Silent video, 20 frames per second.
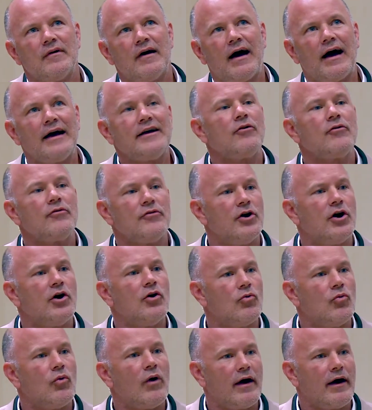I don't
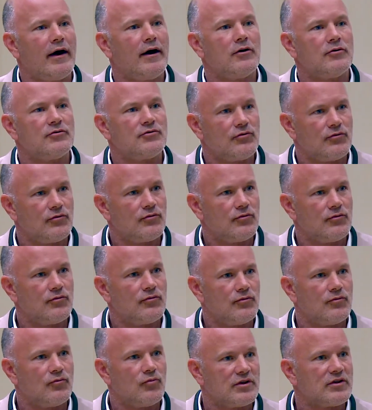know
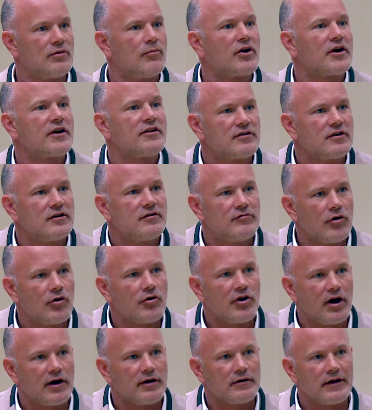what the market's going to
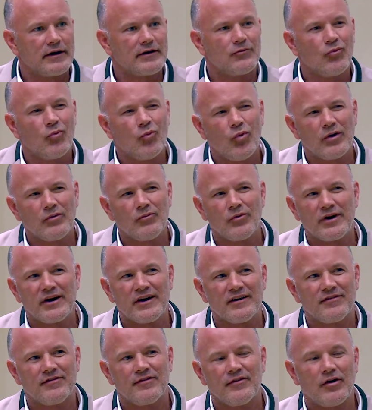vote on. Like what we're
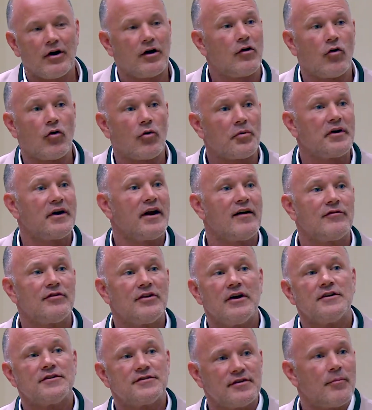going to, or we're going to
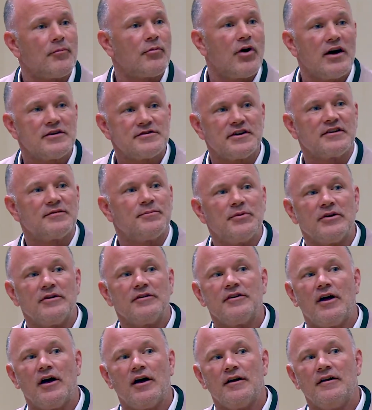have some projects
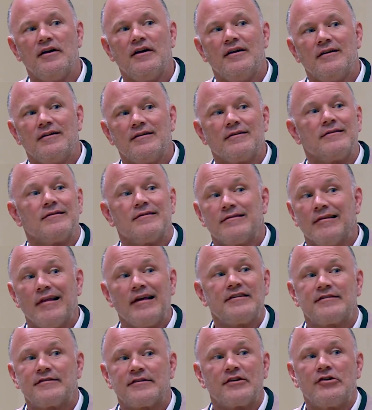built on
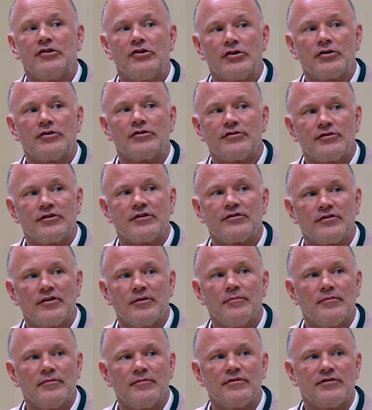less secure
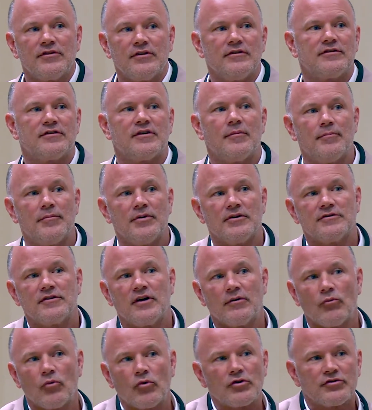systems and some built
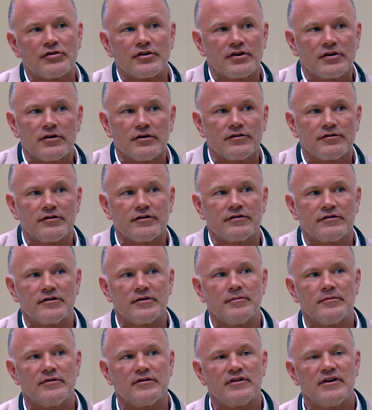on more secure
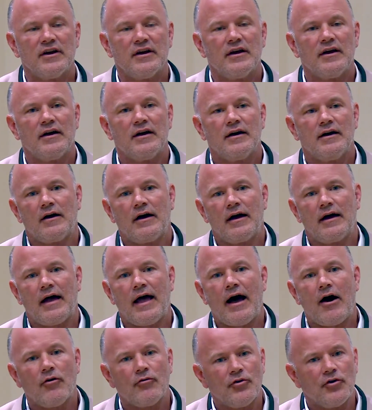systems.
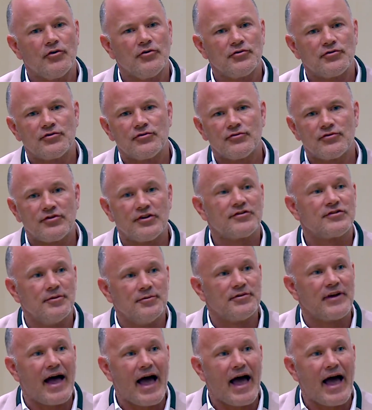How those systems